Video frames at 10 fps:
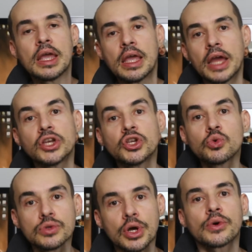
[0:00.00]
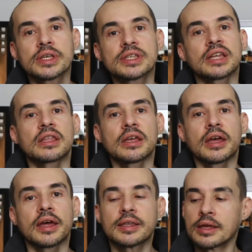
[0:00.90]
And you'll notice at
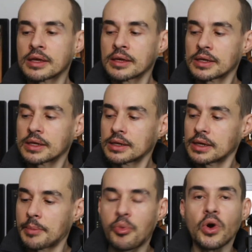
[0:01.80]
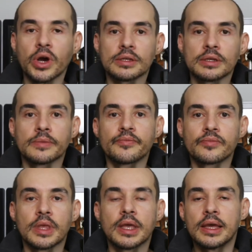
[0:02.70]
a point,
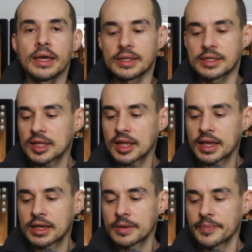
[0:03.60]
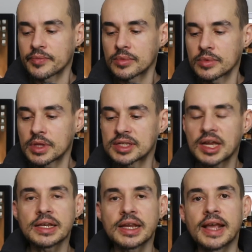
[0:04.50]
it's like they
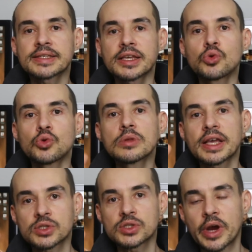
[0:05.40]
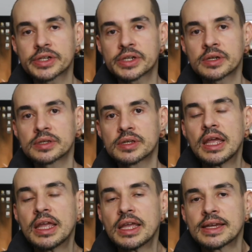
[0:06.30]
start asking you less questions,
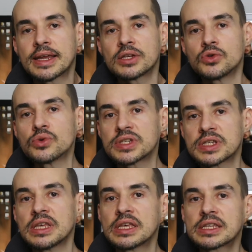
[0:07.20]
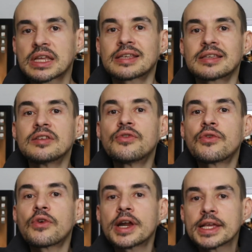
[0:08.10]
and you'll see they start
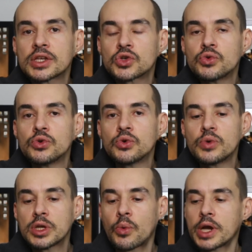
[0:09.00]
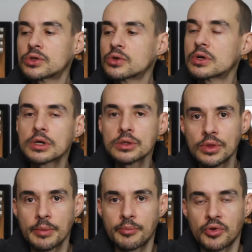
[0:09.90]
deferring it to you in a way to conclude
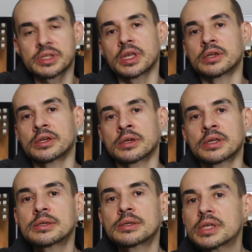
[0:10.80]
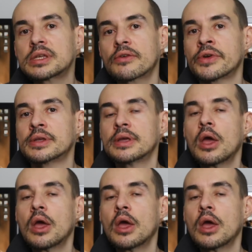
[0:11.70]
the presentation. It's a bit different.